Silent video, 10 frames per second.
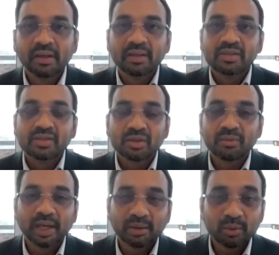So we'll
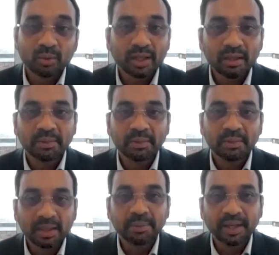have to work on
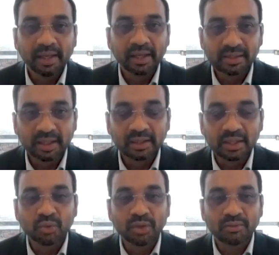multiple areas, and that's
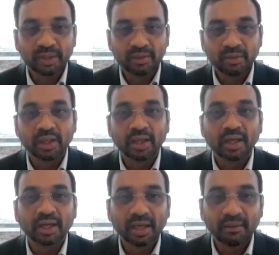what we are doing.
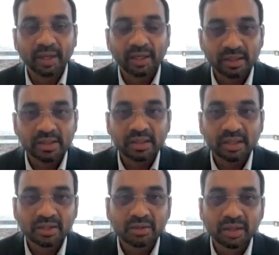And our intention
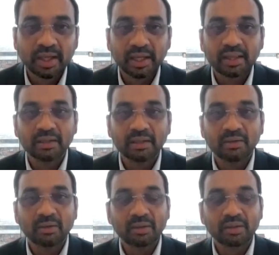is to get
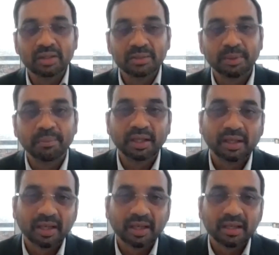all this public
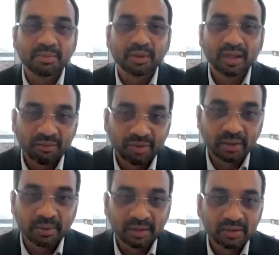transport
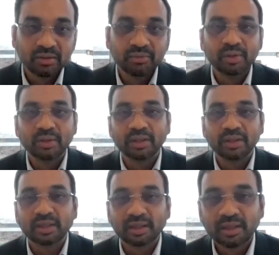comfortable. So if you look at
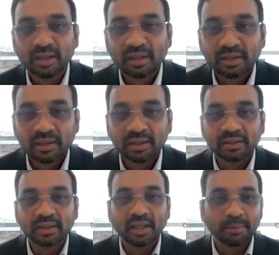
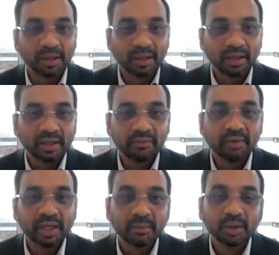the double-decker
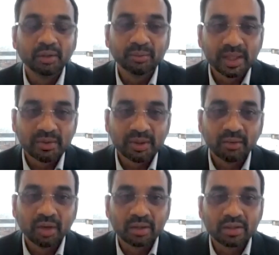EV double two, which we have
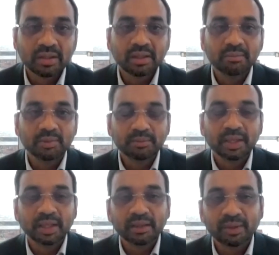launched in
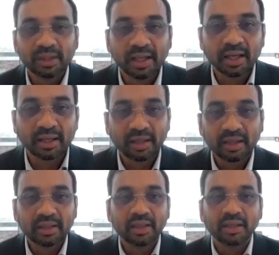Mumbai with the
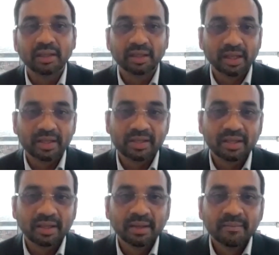electric and the
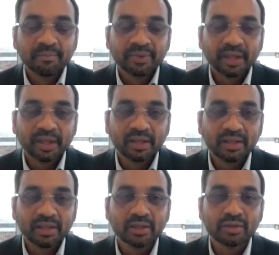AC, the
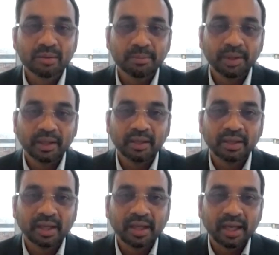intention is to bring
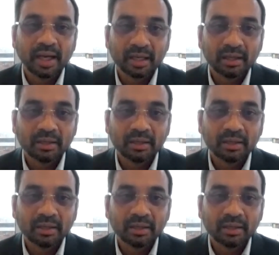the car